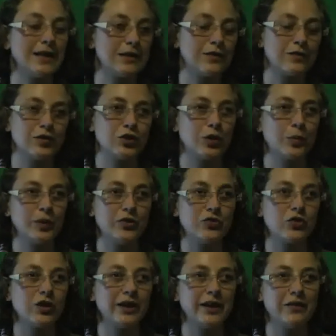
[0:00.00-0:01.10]
out of the shopping
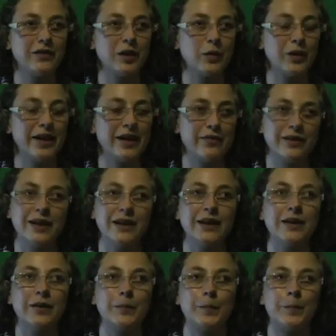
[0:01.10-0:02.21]
trolley if they were
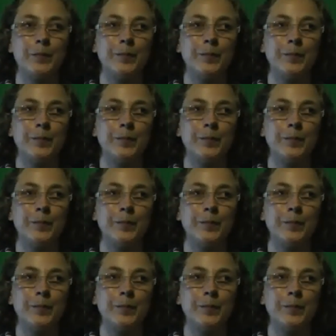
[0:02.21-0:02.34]
heavy.